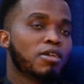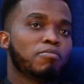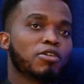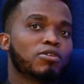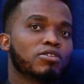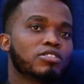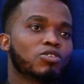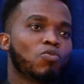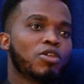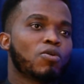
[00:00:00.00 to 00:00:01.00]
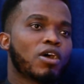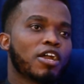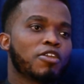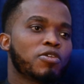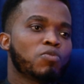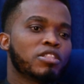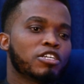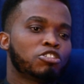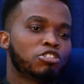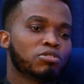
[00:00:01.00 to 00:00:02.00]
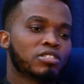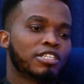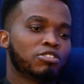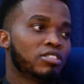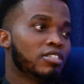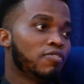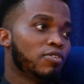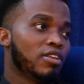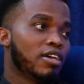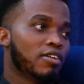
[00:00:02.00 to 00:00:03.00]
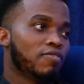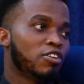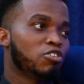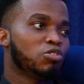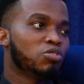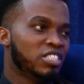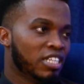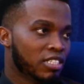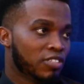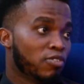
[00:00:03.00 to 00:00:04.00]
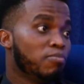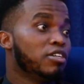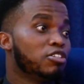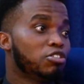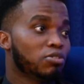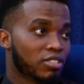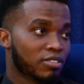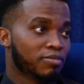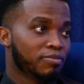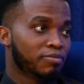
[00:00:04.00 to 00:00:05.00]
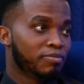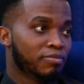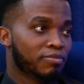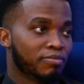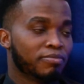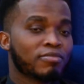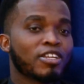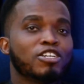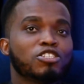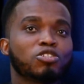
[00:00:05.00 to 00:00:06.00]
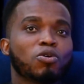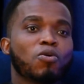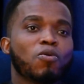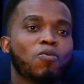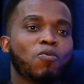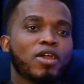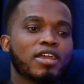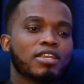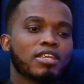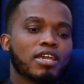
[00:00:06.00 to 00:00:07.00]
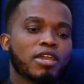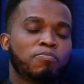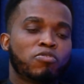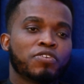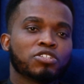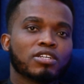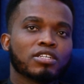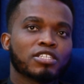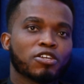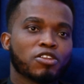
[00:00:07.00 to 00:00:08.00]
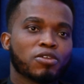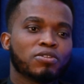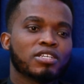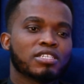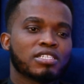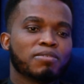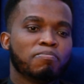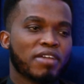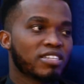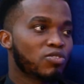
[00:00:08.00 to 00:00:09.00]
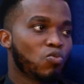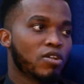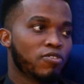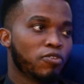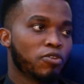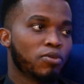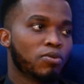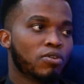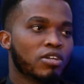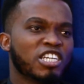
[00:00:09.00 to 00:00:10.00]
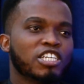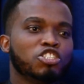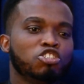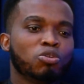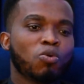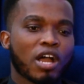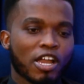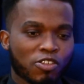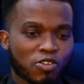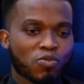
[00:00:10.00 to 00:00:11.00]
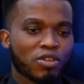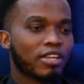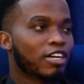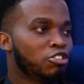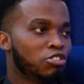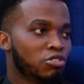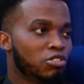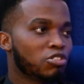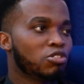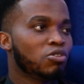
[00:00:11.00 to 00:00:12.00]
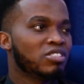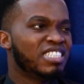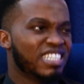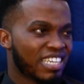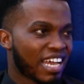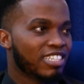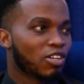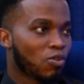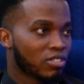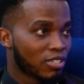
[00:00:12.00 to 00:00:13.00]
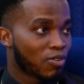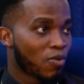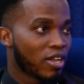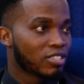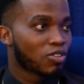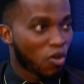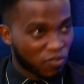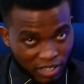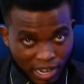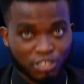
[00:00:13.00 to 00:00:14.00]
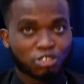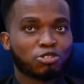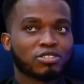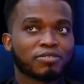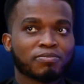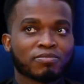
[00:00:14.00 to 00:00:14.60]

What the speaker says: Because when you argue with a truth that should save your life, it does not change it from being the truth. So when a professional tells you this is the best way for you, you arguing with that truth does not deny the consequence of that truth.